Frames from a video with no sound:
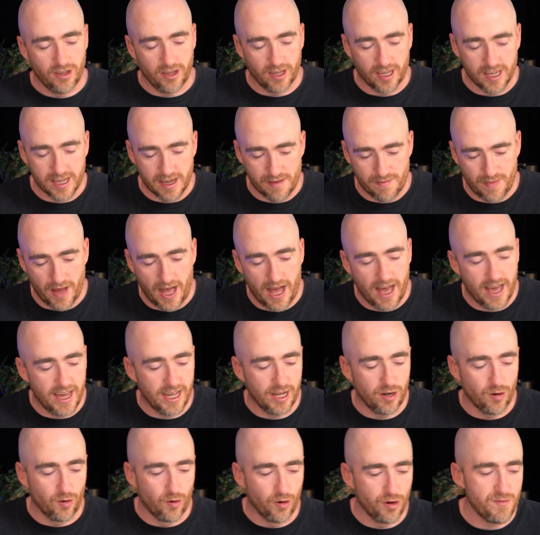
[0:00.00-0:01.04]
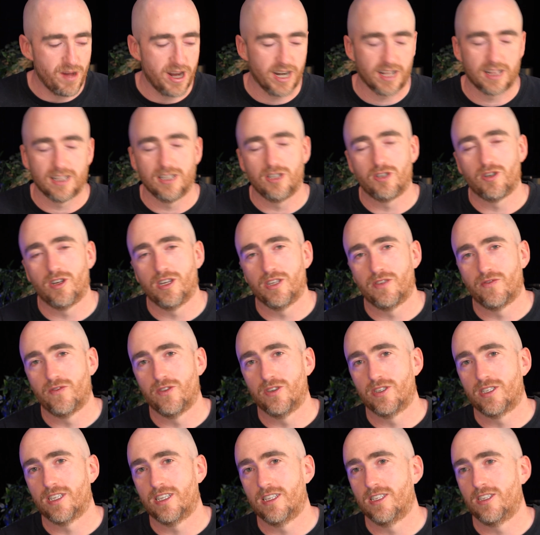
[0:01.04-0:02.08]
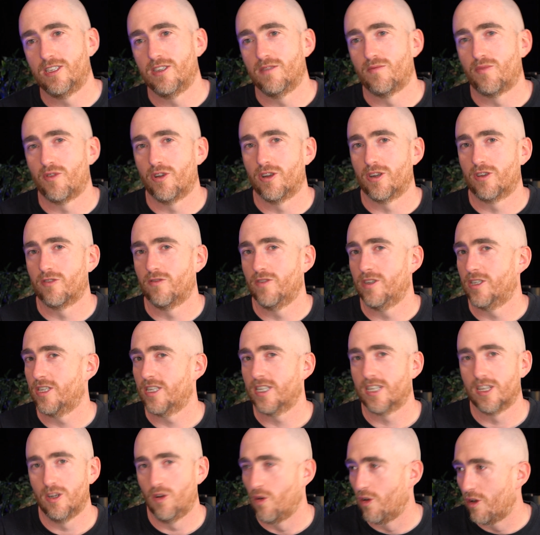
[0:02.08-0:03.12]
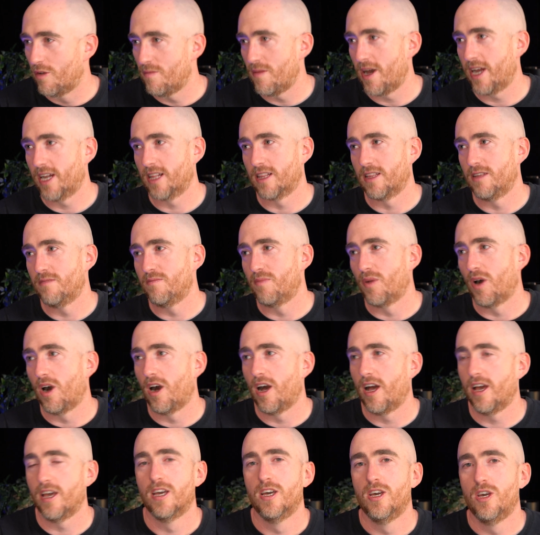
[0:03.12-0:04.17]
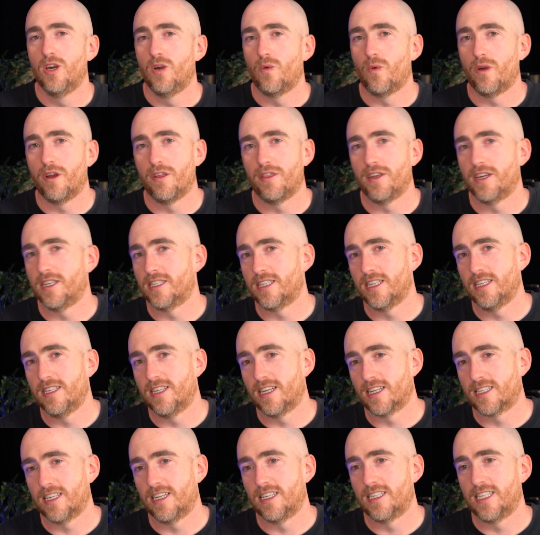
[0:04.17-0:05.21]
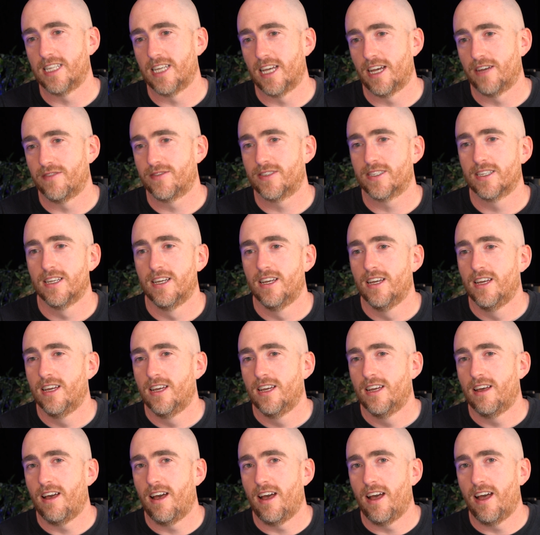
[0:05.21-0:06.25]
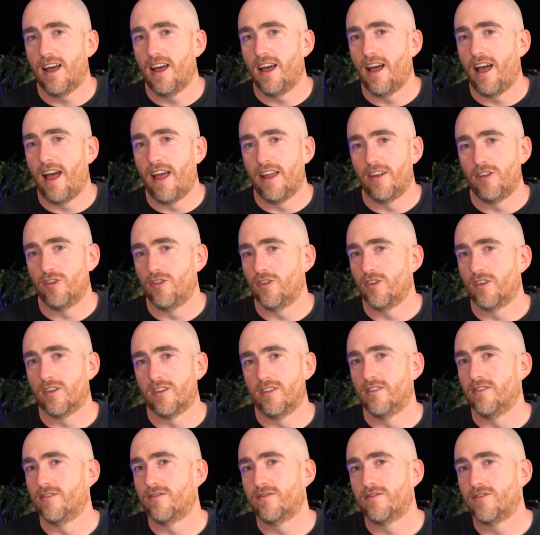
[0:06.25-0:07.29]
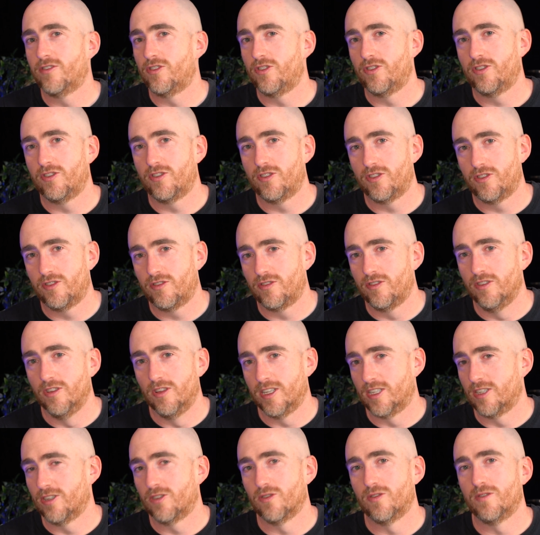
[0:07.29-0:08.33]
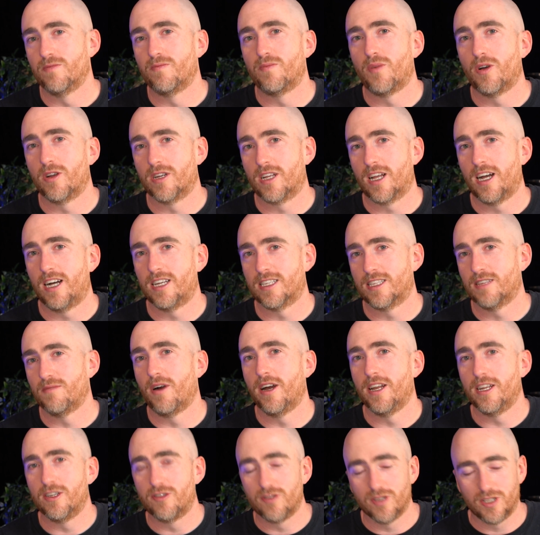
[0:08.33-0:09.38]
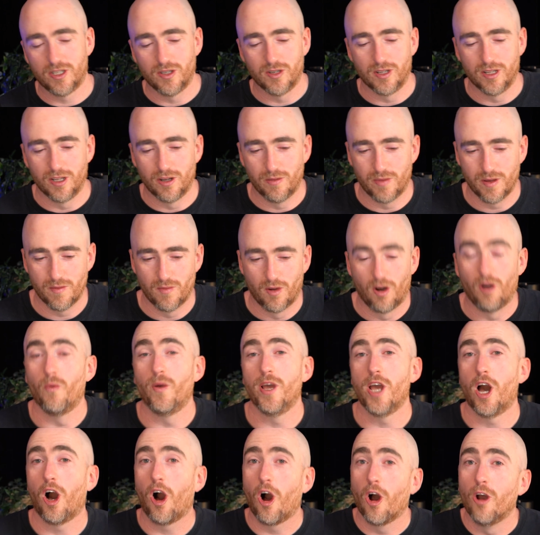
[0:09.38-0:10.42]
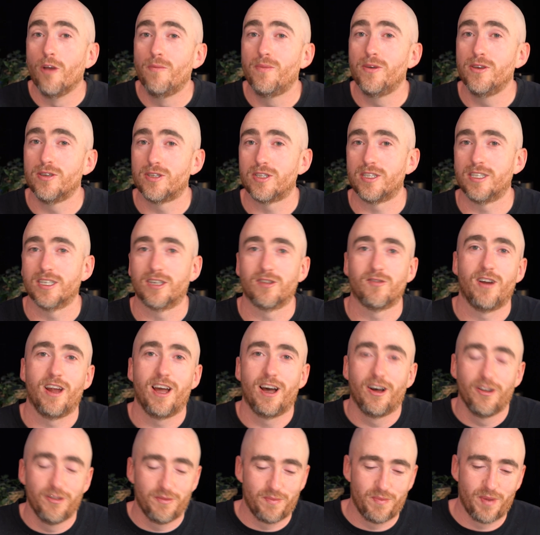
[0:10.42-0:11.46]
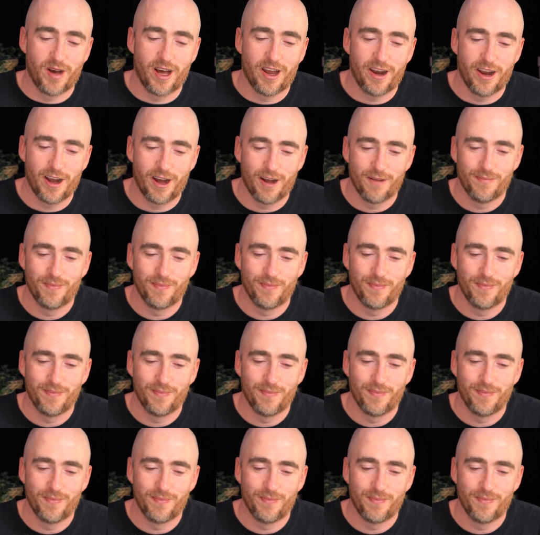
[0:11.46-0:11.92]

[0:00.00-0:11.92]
You can get paid, automatically transfer something to your brokerage. You can automatically buy one of these index ETFs, and you can listen to a podcast that might interest you a little bit more. We hope you stick around, but